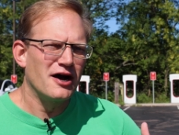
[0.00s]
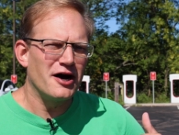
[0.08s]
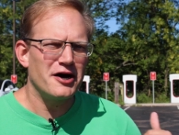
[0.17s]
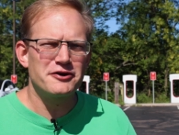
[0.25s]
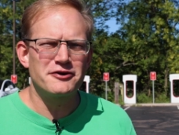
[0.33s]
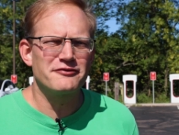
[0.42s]

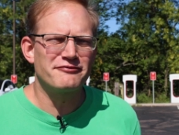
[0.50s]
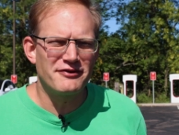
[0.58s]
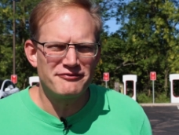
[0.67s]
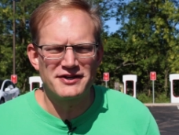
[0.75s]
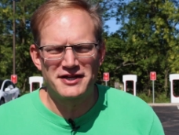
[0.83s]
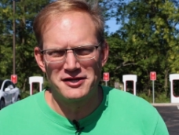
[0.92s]

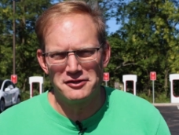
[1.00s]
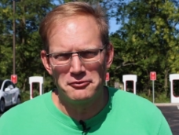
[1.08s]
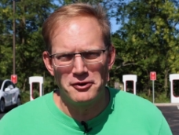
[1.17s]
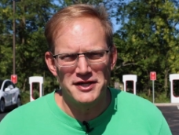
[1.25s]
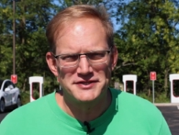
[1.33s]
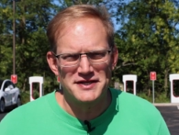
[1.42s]
150
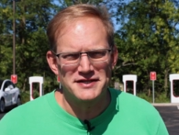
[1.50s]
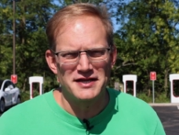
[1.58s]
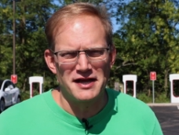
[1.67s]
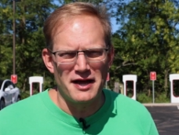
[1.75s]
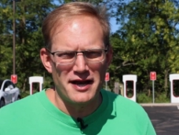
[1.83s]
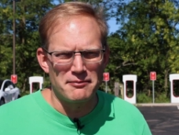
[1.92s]
kilowatts at,
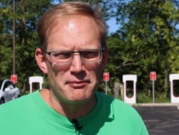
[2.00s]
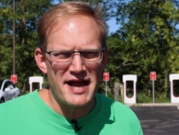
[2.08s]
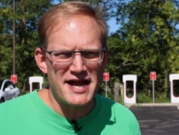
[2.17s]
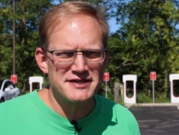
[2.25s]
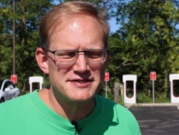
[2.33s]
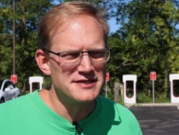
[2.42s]
at, a
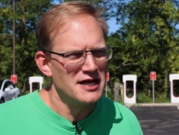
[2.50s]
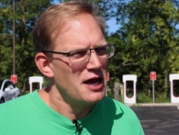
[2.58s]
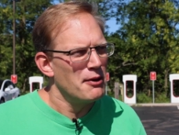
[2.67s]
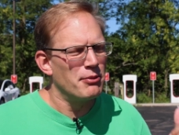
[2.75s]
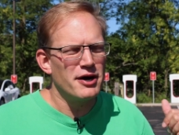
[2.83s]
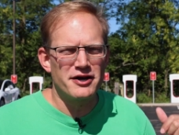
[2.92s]
max,
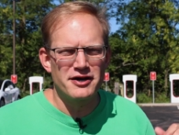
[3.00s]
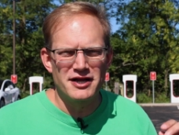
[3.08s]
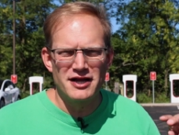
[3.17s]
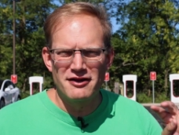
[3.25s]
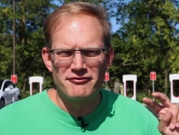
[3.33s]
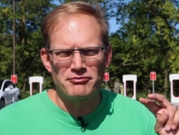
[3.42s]
but
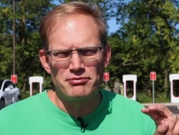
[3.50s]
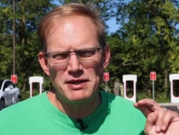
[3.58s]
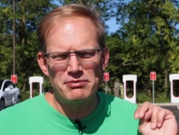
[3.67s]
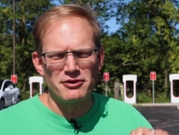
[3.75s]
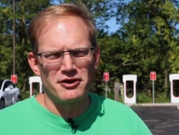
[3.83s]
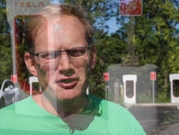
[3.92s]
if people